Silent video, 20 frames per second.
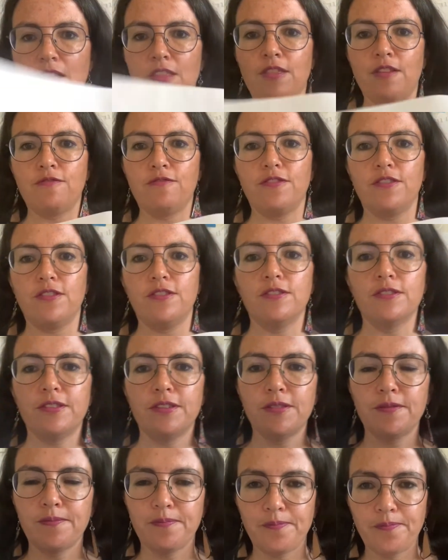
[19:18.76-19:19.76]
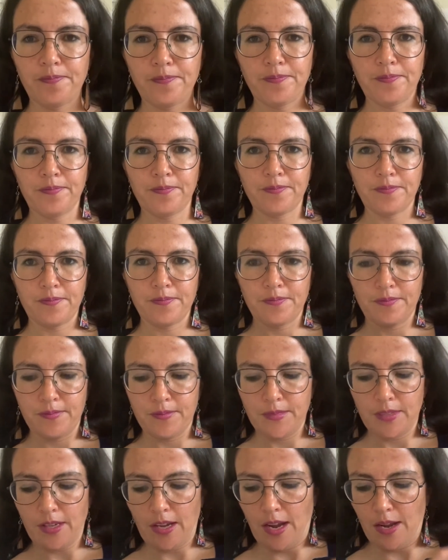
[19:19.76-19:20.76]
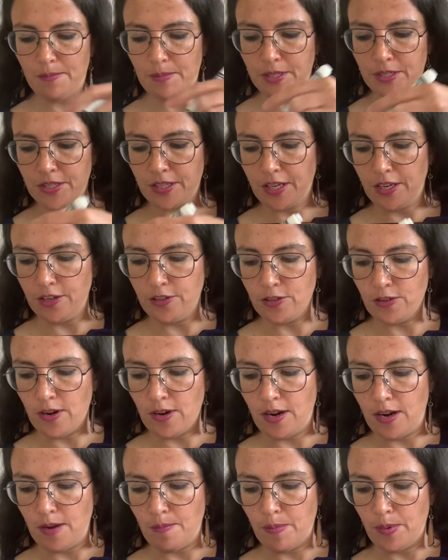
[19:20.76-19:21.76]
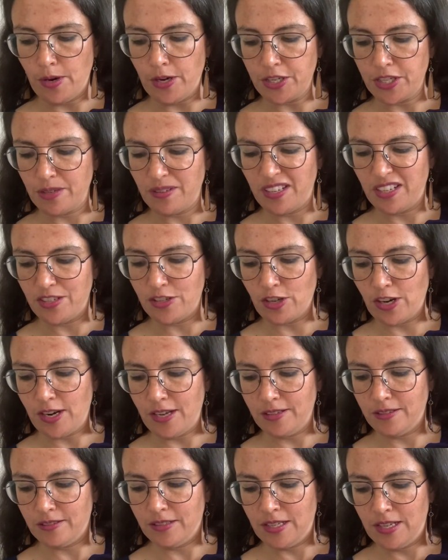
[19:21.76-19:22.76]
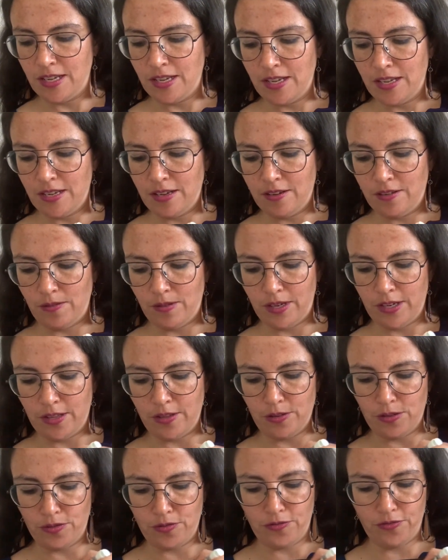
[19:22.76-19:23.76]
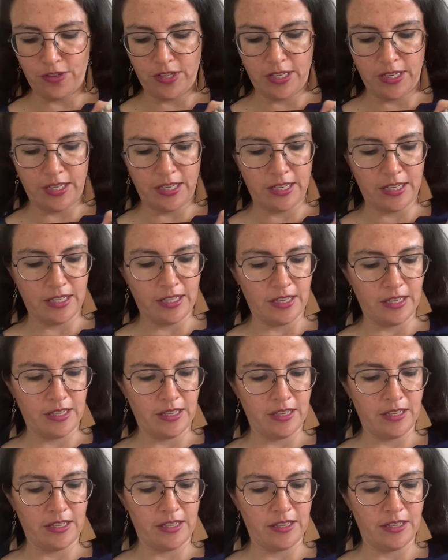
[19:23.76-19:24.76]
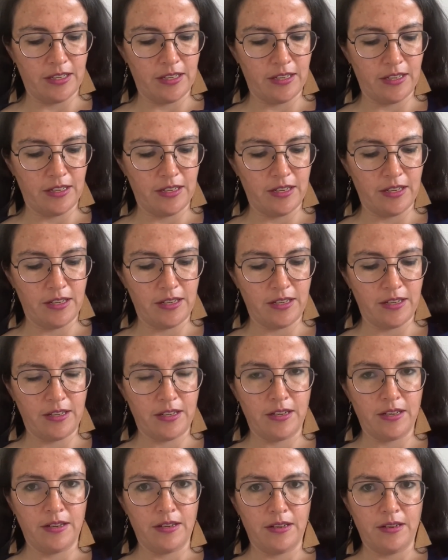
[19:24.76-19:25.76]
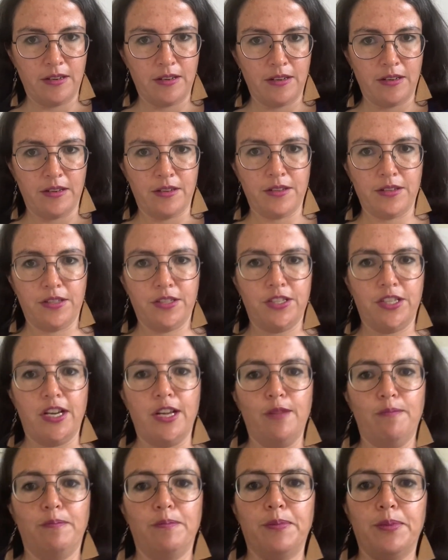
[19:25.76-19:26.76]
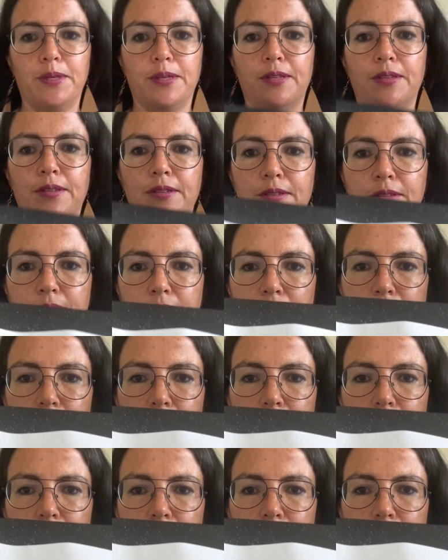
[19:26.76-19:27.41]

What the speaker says: the fold. So I'm just going to draw a bush. I'm going to draw one of those fun shapes.